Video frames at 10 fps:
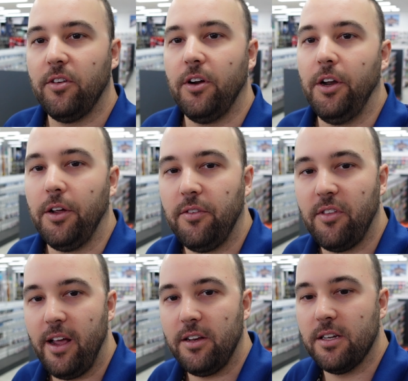So I'm going to
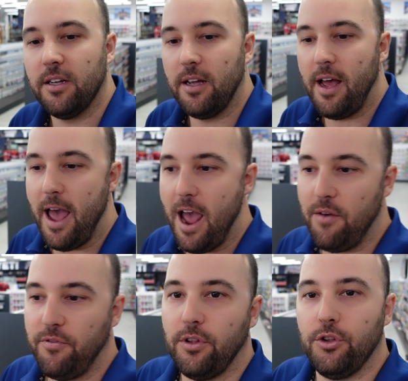select a
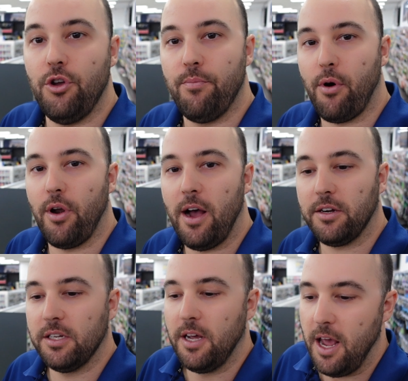handful of new
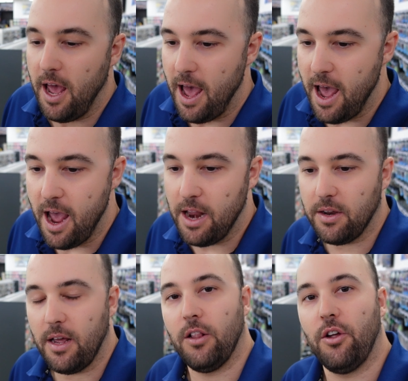product and
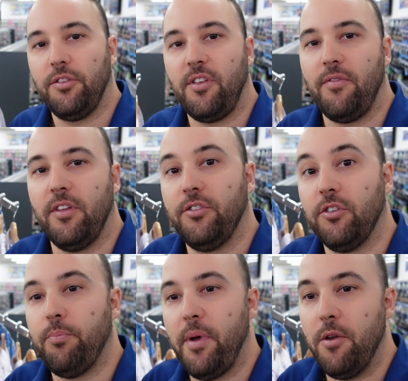a lot of stuff that's
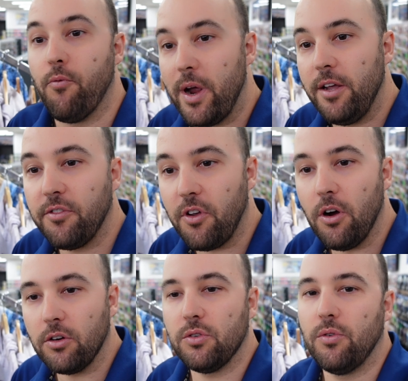just been
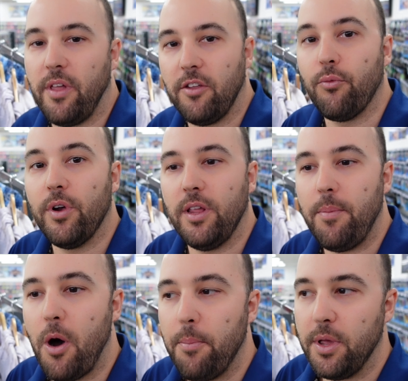restocked or that's really
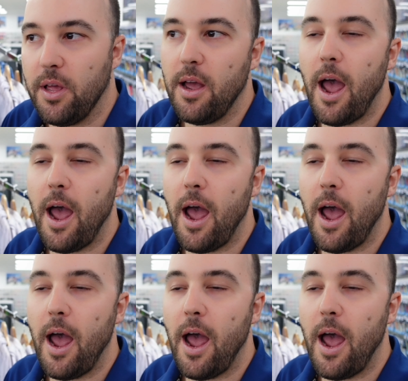popular,